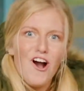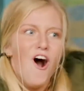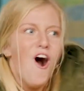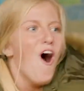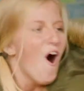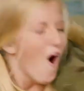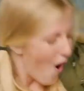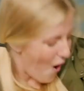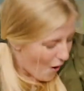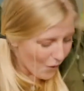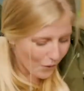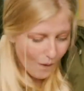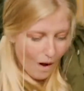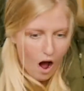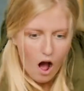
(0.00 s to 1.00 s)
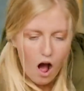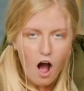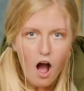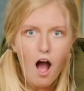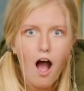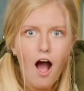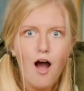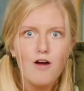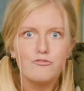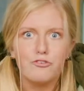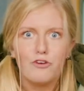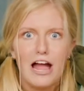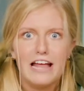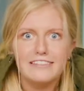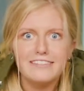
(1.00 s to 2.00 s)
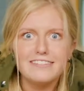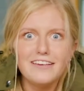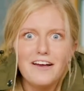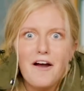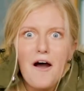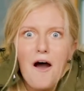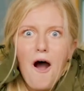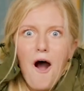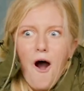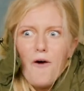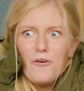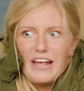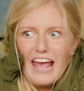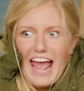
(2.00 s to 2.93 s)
Oh, friends? OK,